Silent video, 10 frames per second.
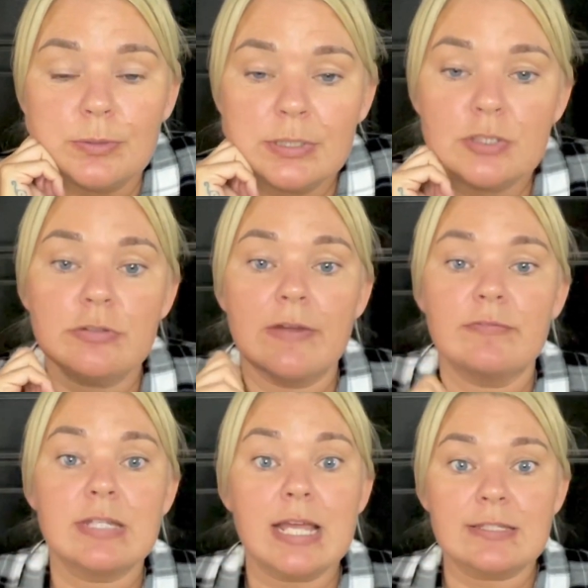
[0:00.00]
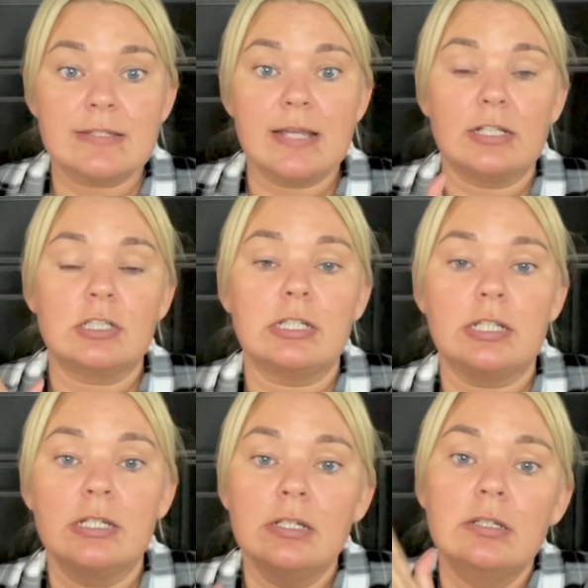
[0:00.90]
His driving test is
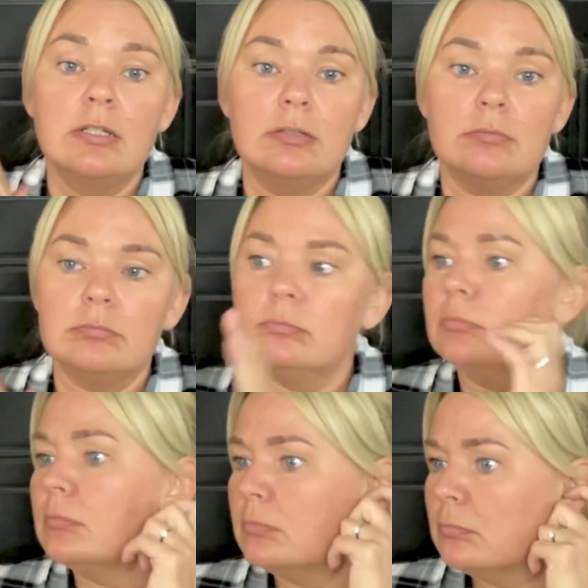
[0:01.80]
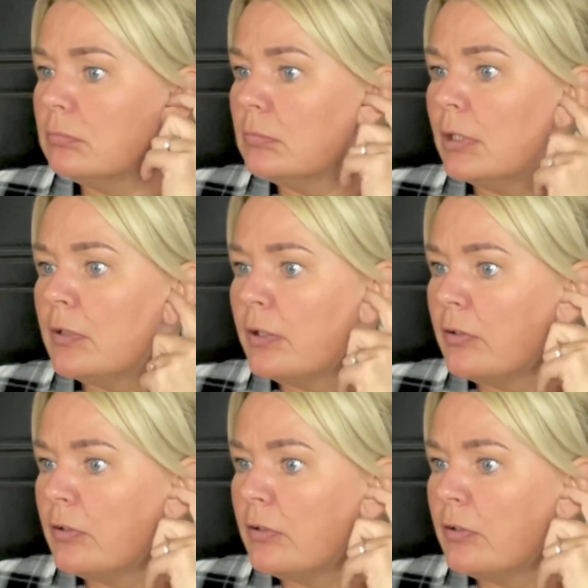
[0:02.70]
actually... Is it?